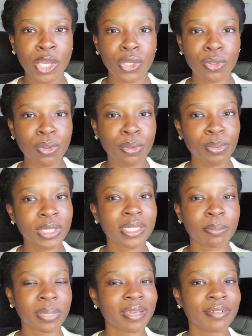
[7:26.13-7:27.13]
you could
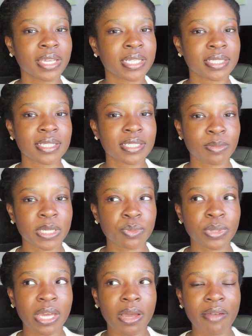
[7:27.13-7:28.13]
really pivot into this space
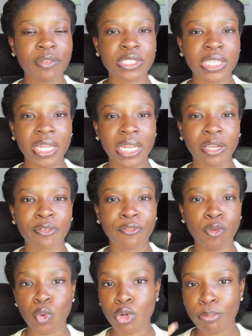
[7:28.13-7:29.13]
without having to get like a
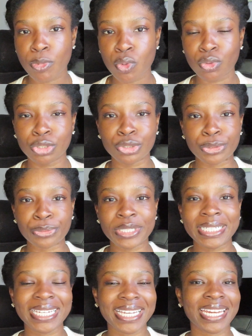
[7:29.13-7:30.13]
formal
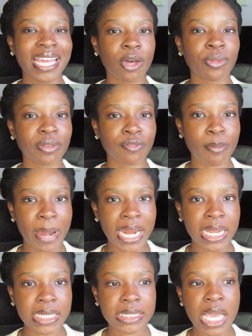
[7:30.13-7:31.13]
degree in health
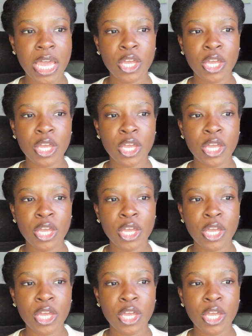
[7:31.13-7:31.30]
informatics.